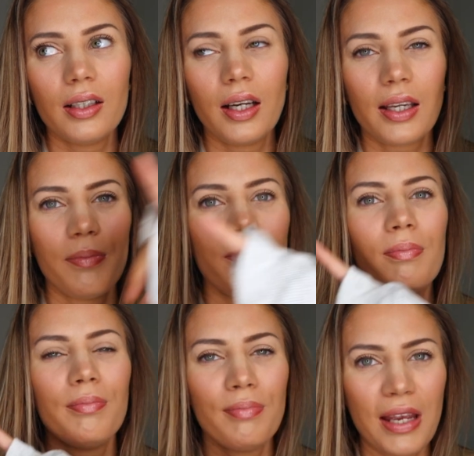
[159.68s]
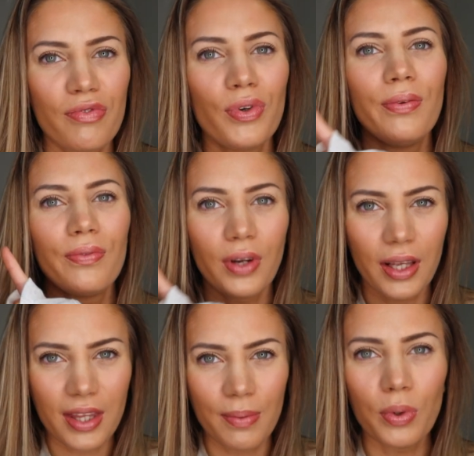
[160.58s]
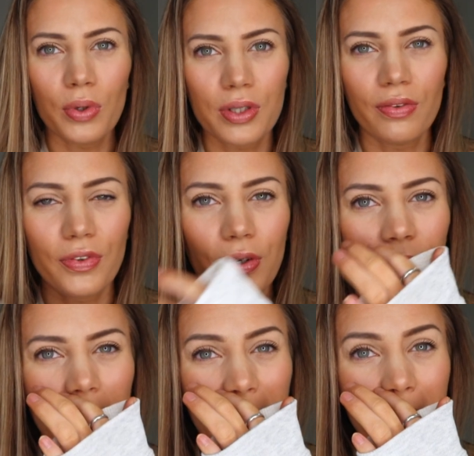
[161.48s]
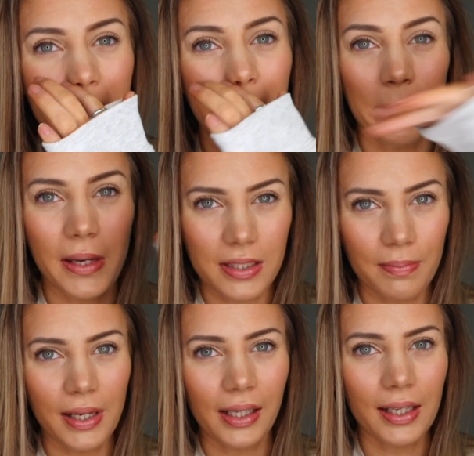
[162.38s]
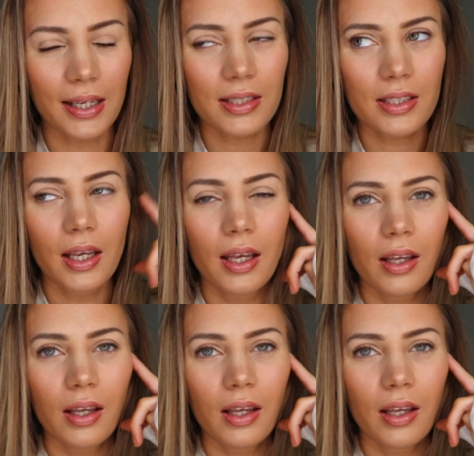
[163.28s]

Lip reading: I can make room for, like, the important food, like the pigs and blankets.